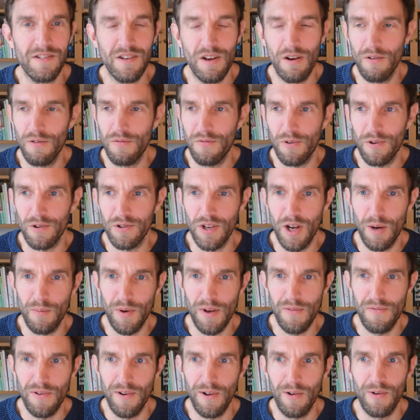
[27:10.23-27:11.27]
So for
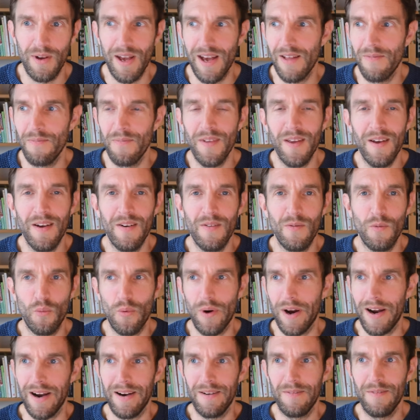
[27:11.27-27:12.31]
example, if you look at
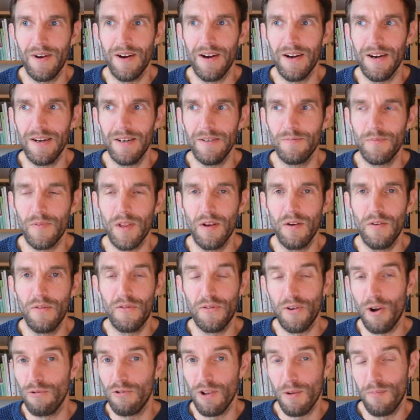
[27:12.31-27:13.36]
where um,
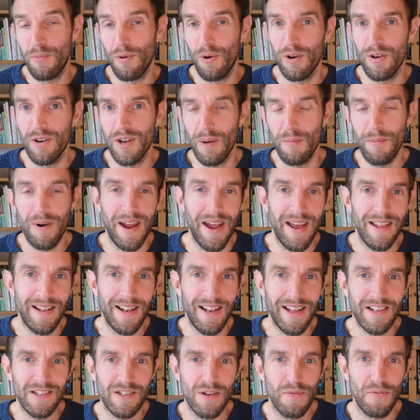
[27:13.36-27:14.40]
floating point number
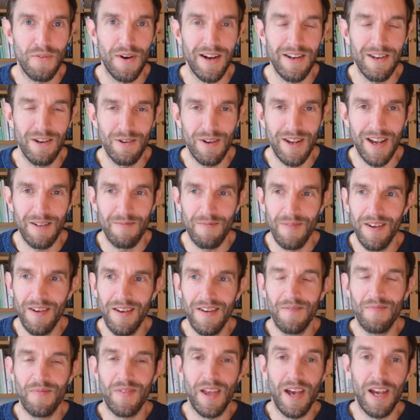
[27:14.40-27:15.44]
handling is defined, you get
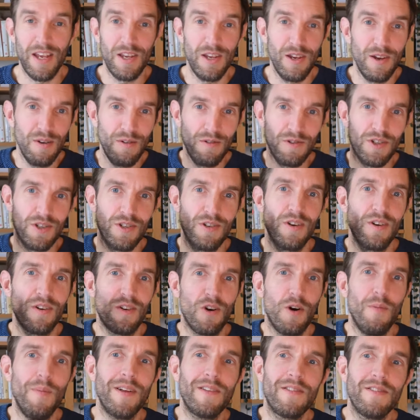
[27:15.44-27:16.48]
a huge
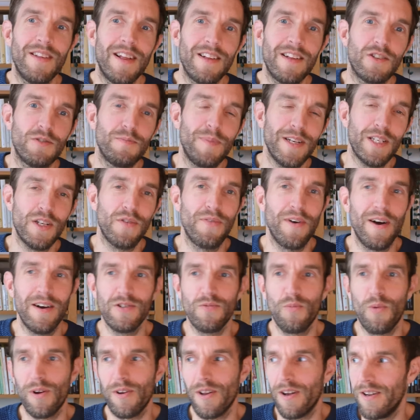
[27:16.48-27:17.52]
comment that
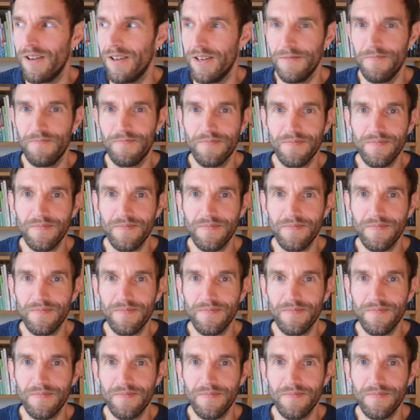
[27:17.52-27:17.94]
specifies what uh,